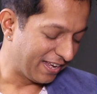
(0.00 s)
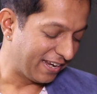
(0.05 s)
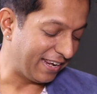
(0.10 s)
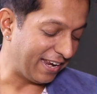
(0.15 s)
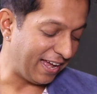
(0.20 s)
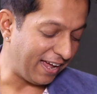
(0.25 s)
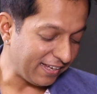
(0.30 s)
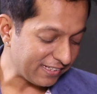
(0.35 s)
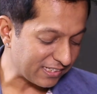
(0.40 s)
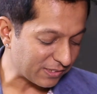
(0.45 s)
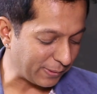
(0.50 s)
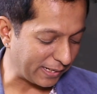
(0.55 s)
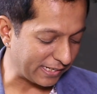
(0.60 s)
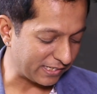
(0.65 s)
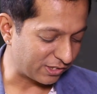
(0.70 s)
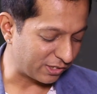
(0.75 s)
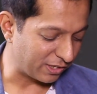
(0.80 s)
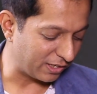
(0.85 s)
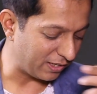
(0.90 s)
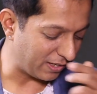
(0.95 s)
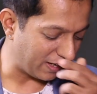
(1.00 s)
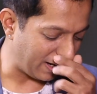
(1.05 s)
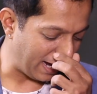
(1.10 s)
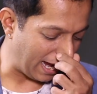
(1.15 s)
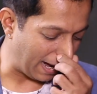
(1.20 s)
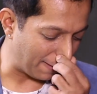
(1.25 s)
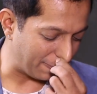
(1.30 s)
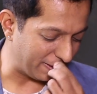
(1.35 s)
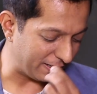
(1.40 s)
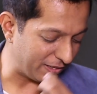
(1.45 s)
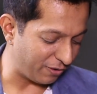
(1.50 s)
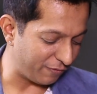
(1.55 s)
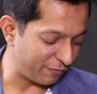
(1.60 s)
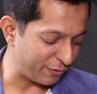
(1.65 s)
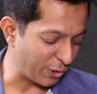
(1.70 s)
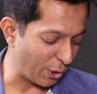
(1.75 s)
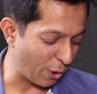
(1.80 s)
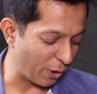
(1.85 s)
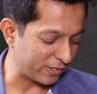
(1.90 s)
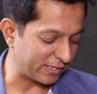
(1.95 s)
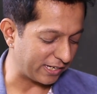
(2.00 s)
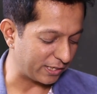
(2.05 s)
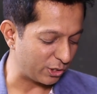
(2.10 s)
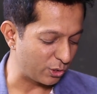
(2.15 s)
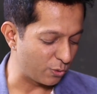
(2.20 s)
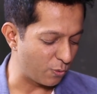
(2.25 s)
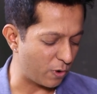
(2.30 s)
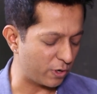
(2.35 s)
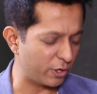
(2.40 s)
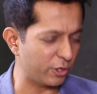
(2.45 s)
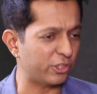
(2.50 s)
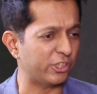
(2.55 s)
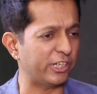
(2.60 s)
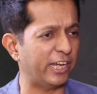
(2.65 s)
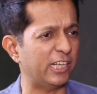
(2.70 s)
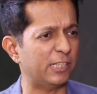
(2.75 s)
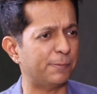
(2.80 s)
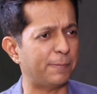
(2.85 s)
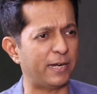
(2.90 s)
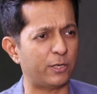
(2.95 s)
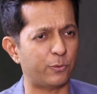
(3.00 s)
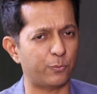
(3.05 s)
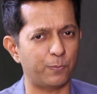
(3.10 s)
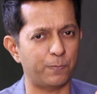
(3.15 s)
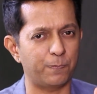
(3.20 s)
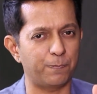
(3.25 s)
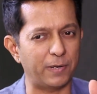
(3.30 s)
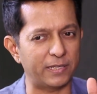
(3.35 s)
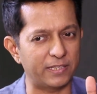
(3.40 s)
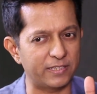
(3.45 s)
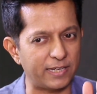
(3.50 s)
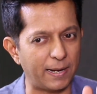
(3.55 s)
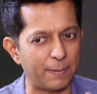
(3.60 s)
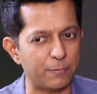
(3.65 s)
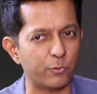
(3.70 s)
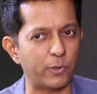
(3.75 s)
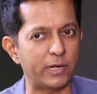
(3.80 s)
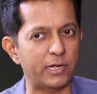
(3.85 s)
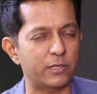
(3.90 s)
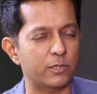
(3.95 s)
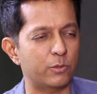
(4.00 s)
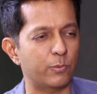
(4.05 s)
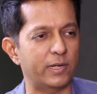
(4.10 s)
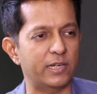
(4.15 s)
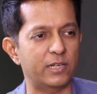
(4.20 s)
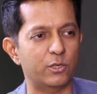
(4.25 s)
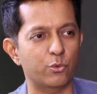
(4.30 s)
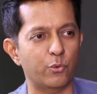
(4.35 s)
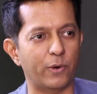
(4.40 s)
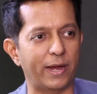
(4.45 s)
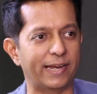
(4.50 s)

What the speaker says: Last question: a habit of yours that you want to change by the time 2022